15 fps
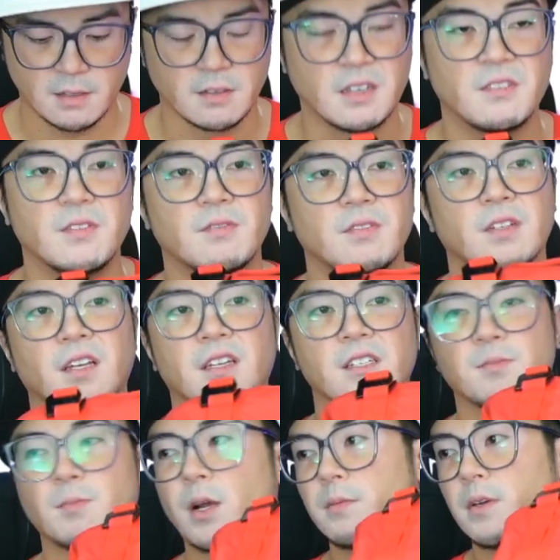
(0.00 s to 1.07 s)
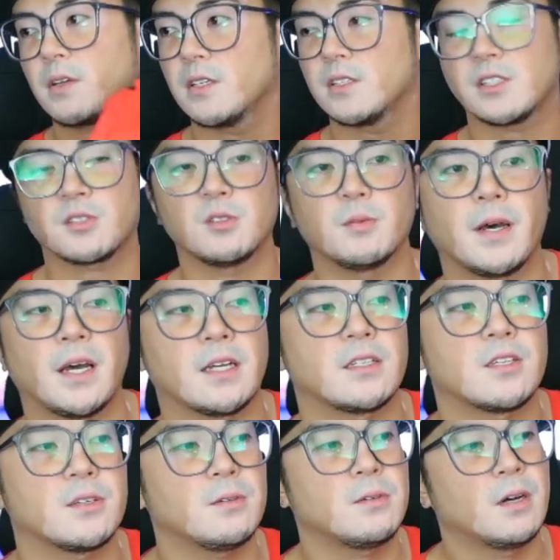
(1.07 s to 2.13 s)
even like, it's probably a good school bag
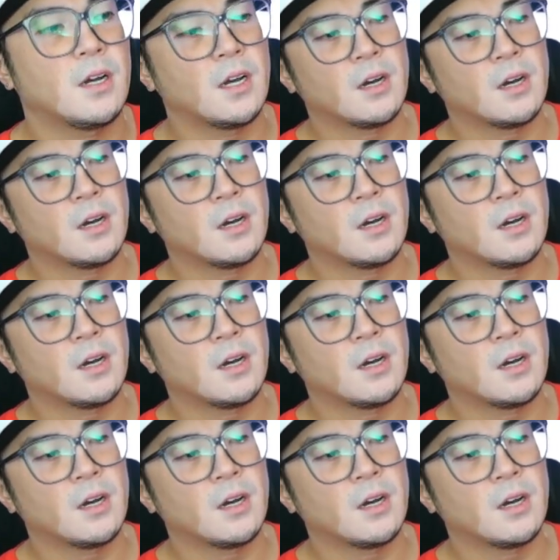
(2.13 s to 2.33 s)
too.